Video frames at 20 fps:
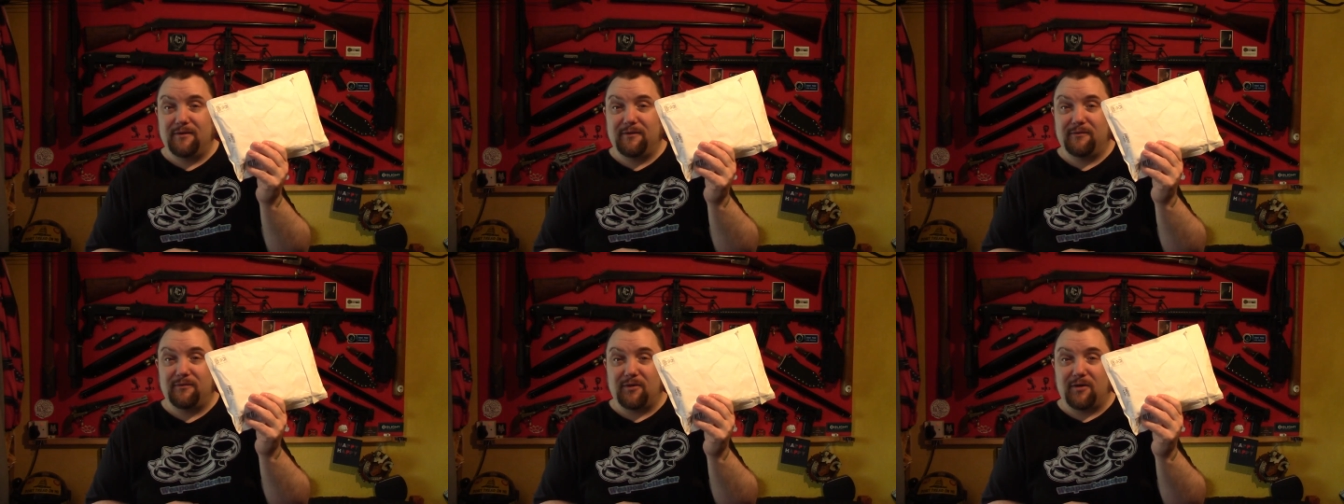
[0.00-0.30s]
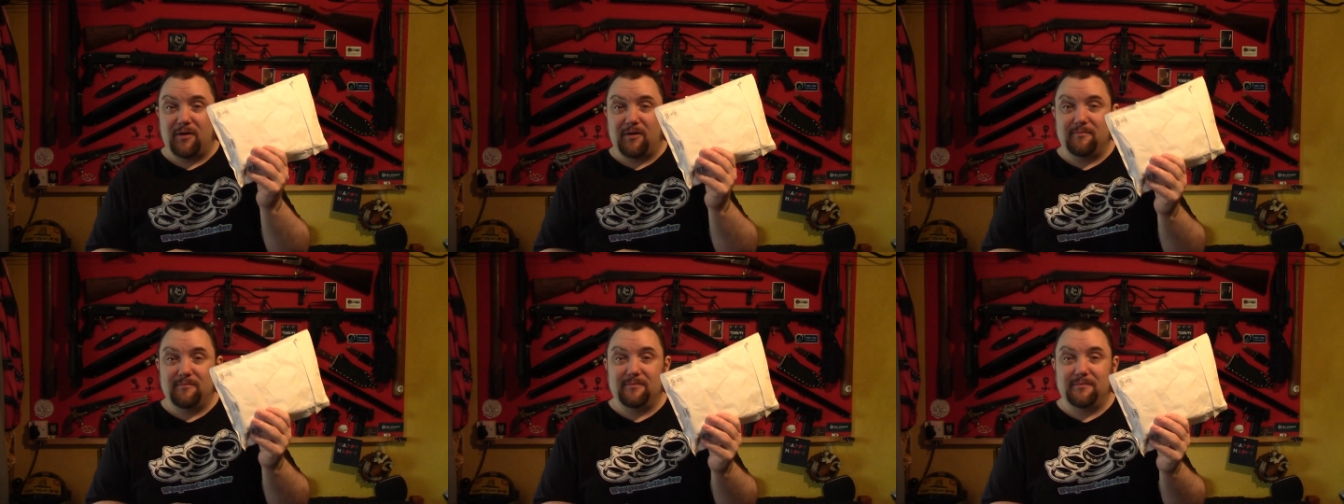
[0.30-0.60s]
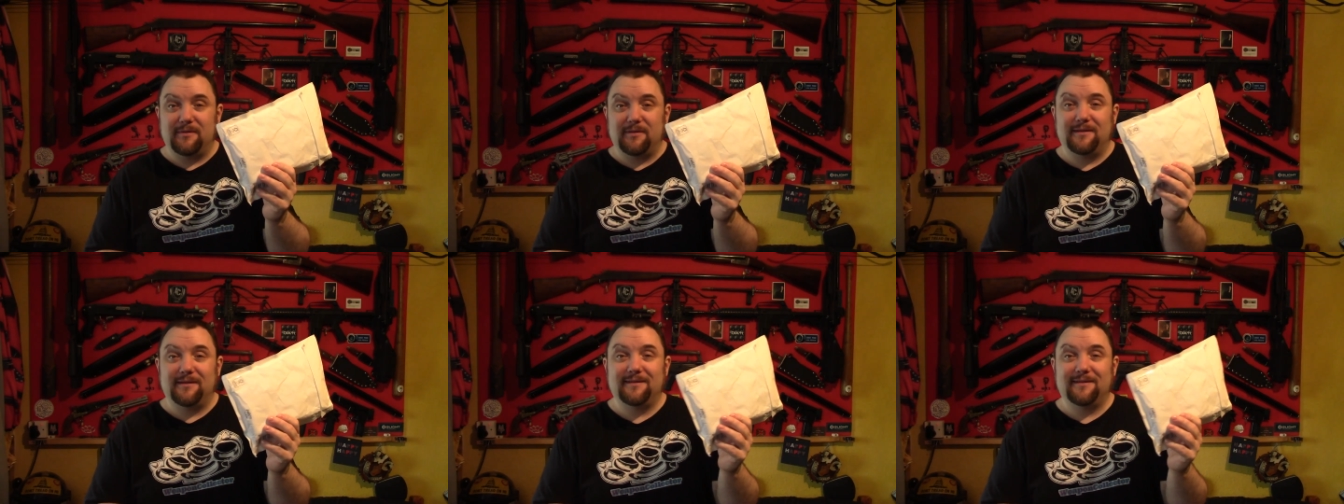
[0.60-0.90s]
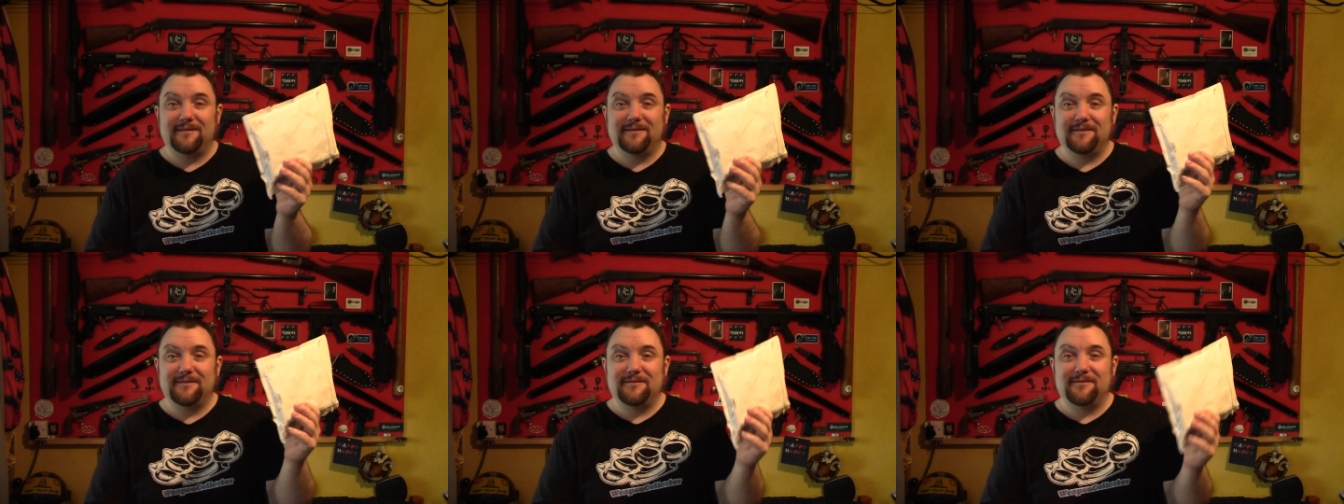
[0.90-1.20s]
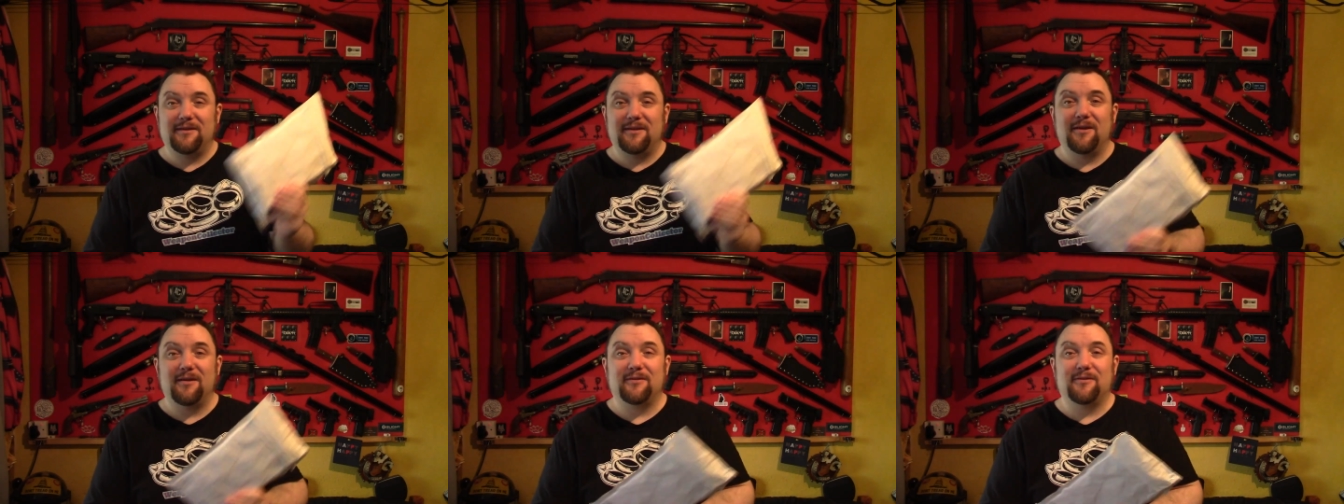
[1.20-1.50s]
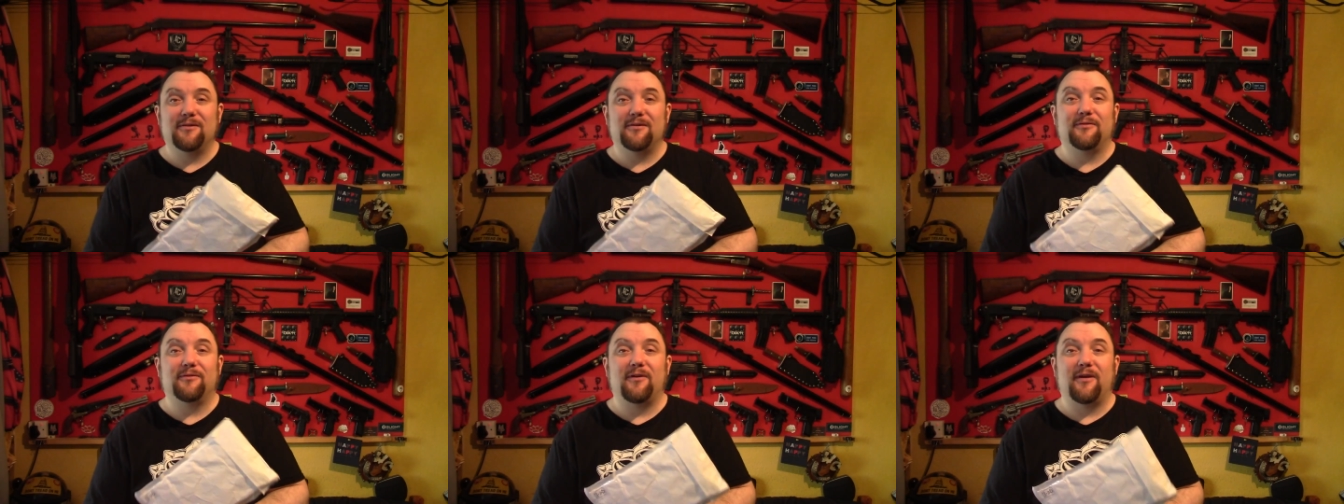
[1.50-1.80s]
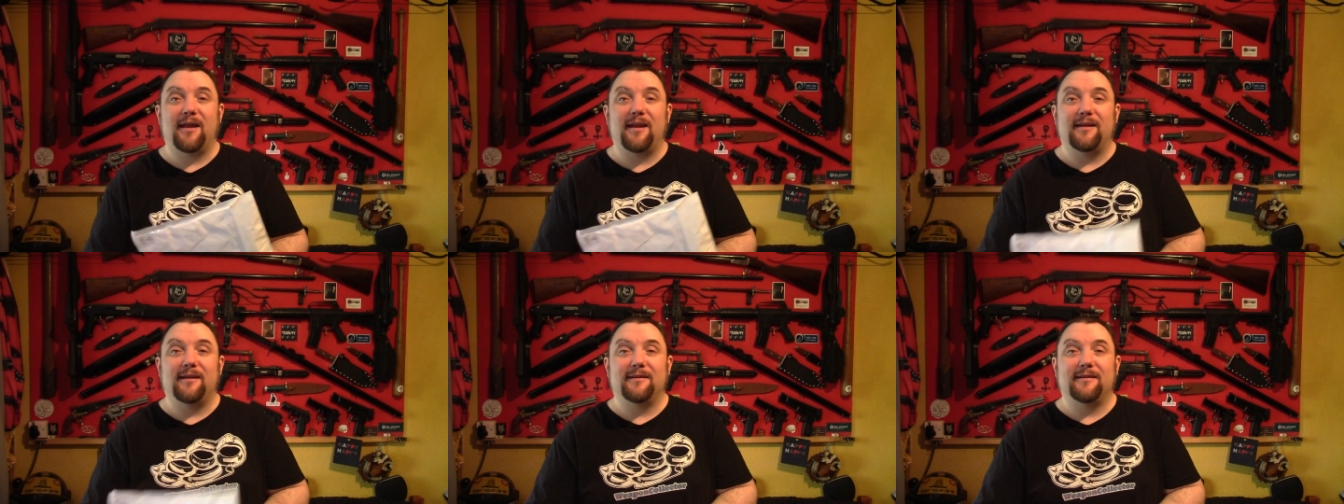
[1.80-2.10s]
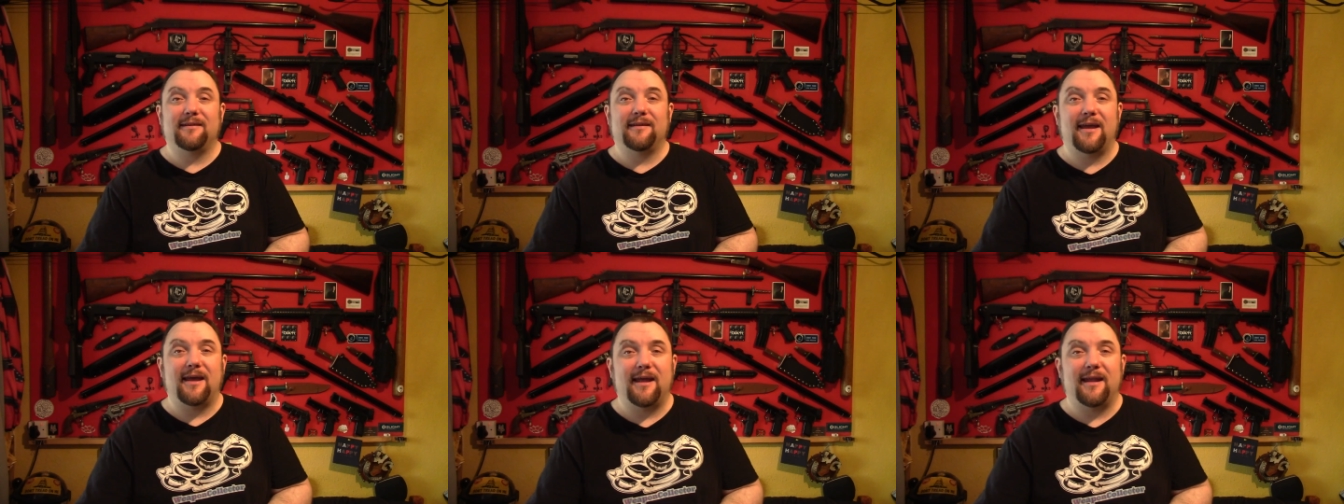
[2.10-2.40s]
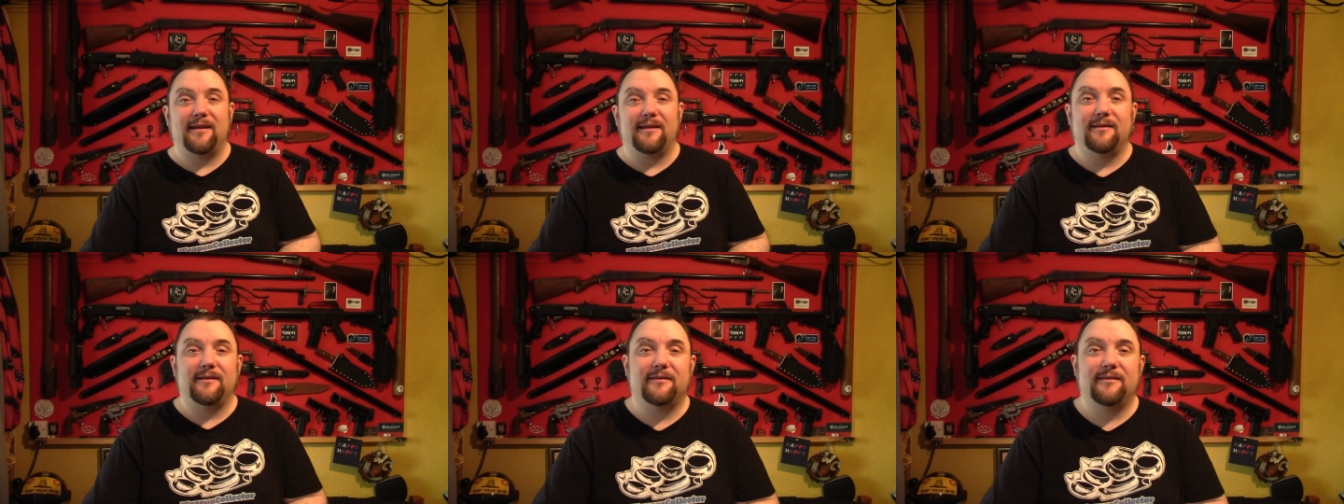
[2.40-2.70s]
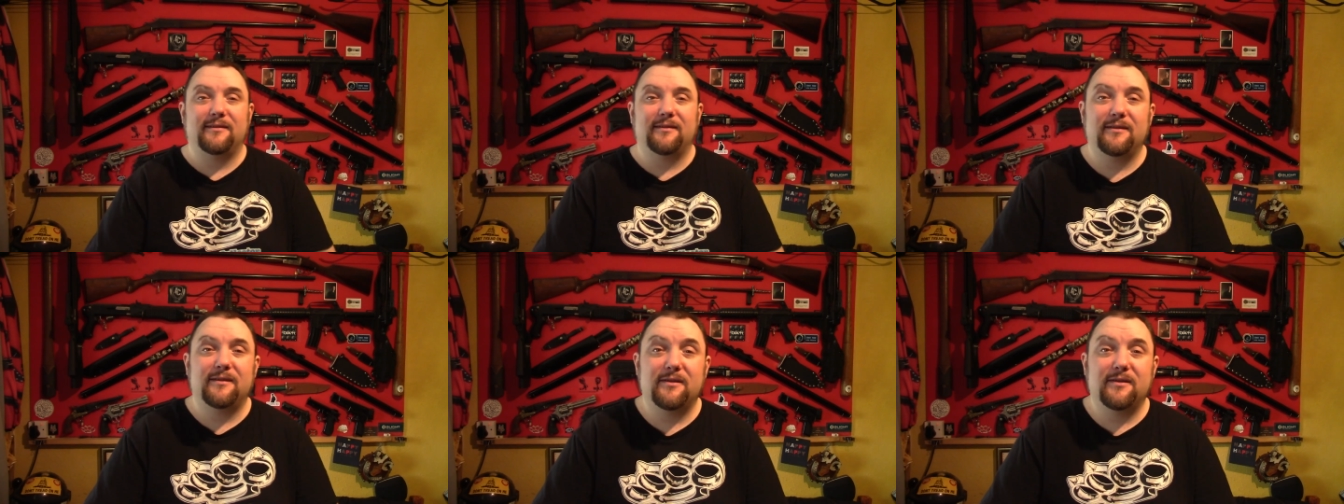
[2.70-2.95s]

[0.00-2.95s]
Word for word: from a good friend and